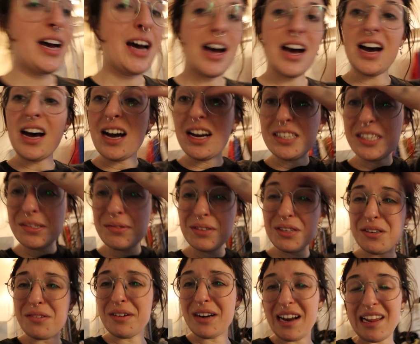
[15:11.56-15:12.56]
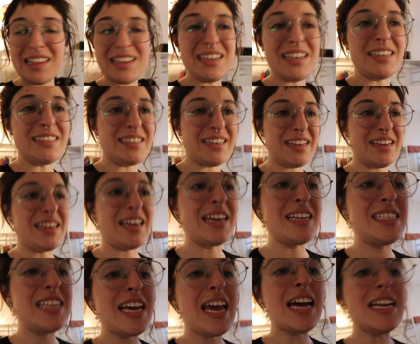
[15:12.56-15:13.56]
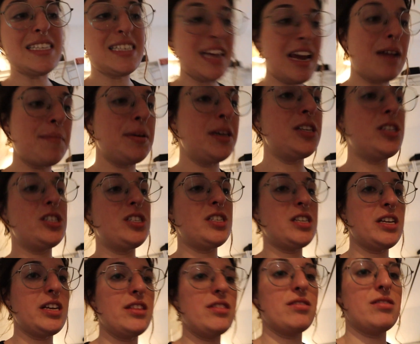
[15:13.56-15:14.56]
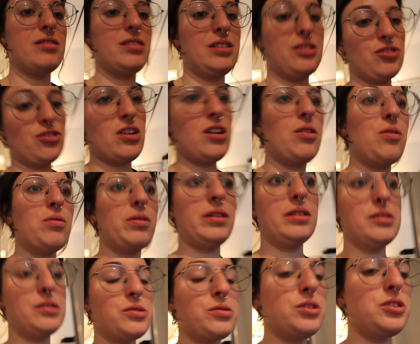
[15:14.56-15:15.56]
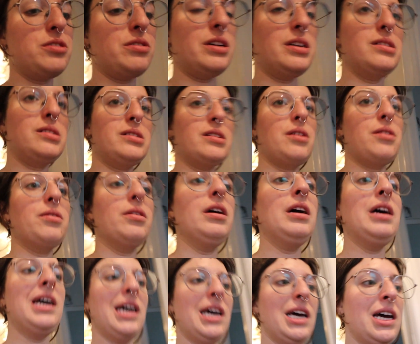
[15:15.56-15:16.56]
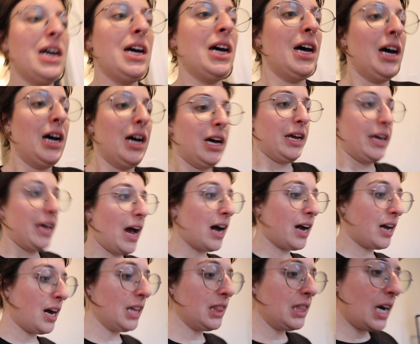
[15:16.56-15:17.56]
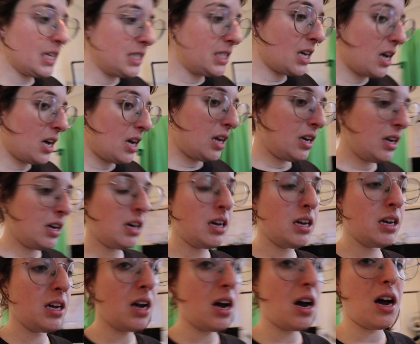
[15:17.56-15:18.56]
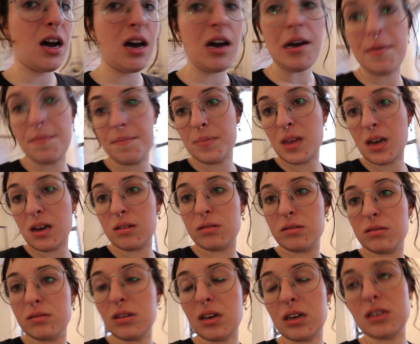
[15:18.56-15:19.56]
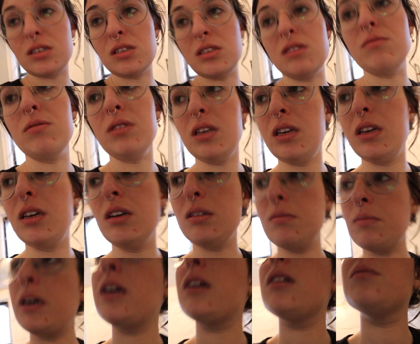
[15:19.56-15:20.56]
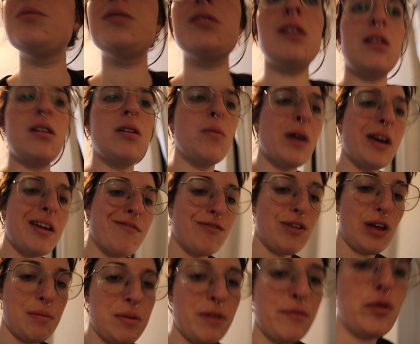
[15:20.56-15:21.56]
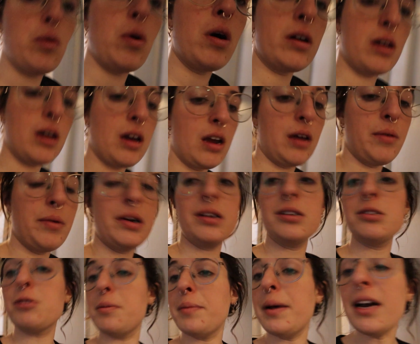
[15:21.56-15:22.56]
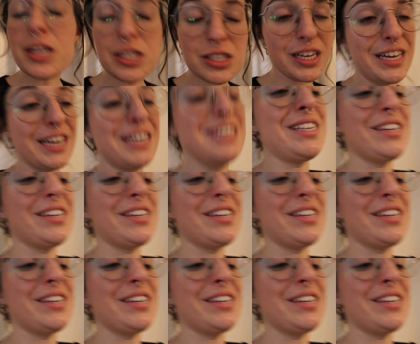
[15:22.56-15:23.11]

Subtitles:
I just really don't want anything to get damaged either in the truck or in the storage unit. So yeah, got that done. That actually really killed my hips. I don't know why I'm even walking anywhere, because what I'm actually gonna